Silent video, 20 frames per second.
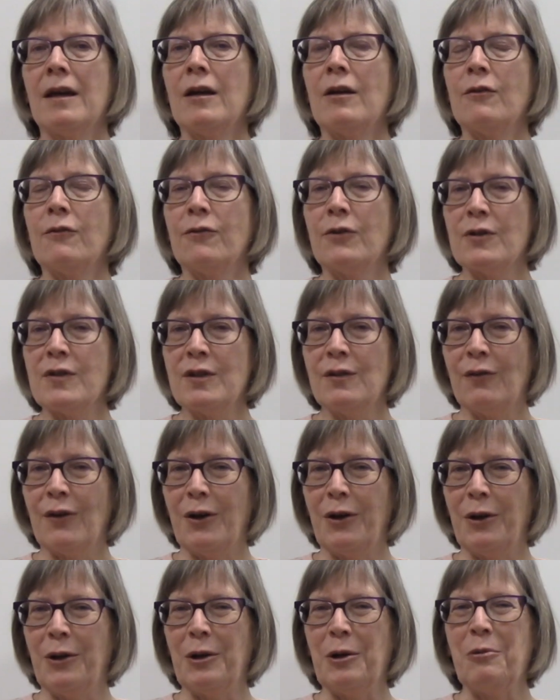First of
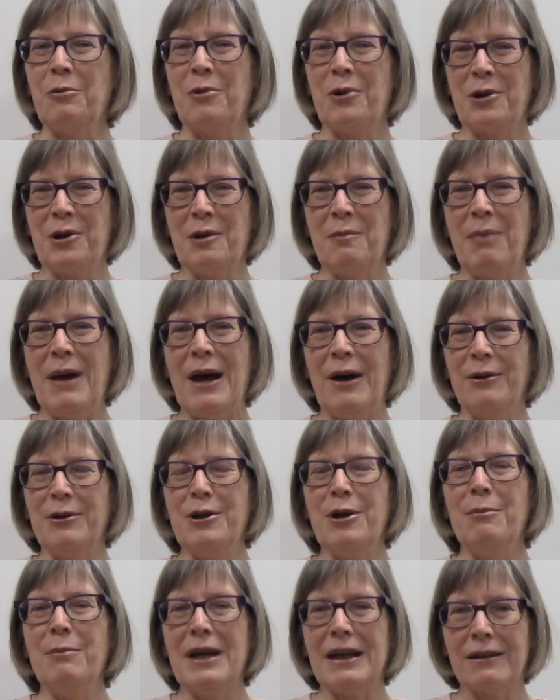all, a word about
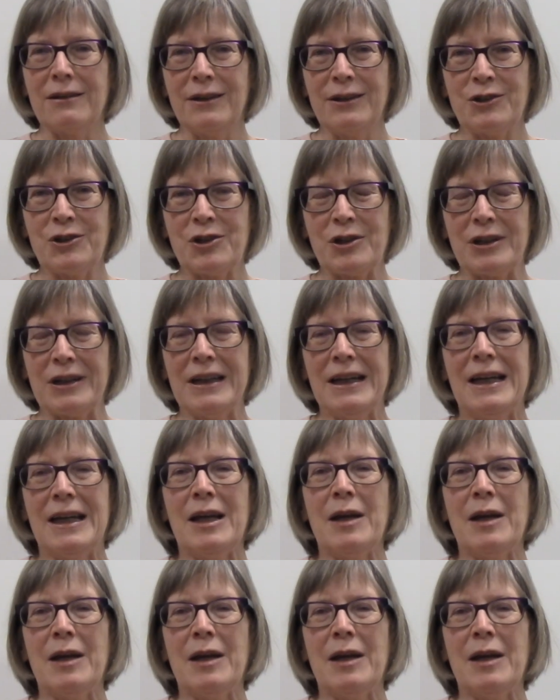nomenclature.